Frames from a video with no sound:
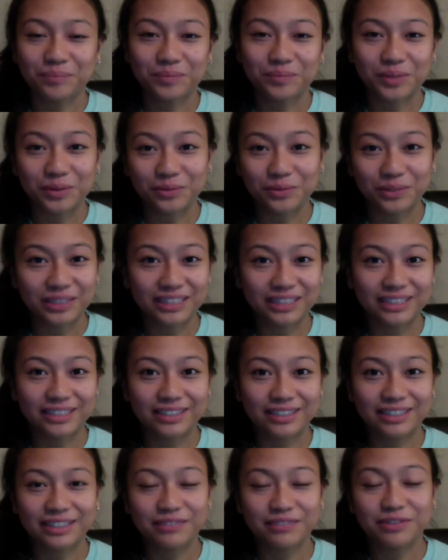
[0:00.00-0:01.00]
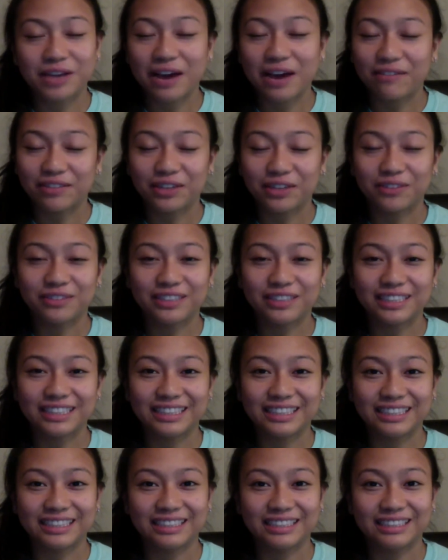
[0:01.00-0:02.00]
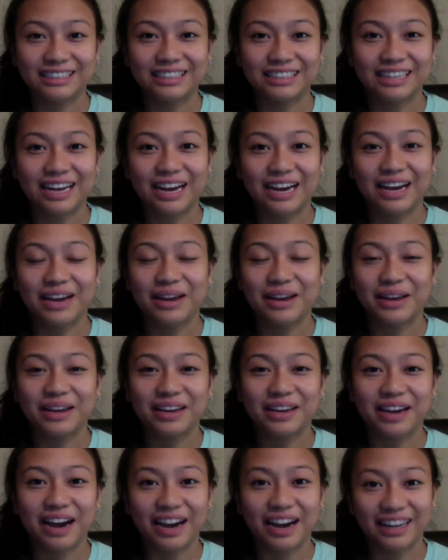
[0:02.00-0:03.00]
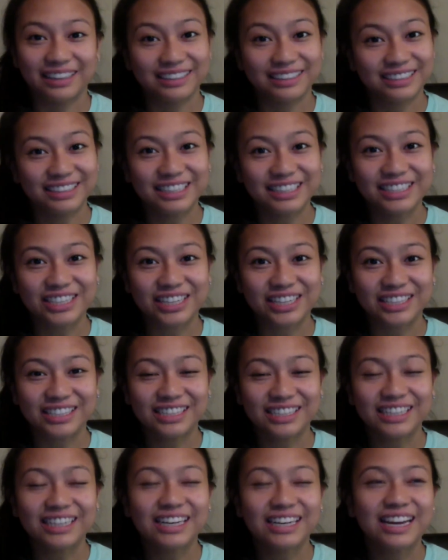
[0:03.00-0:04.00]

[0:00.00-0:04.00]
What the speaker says: really good. If you haven't already seen it, I highly suggest it.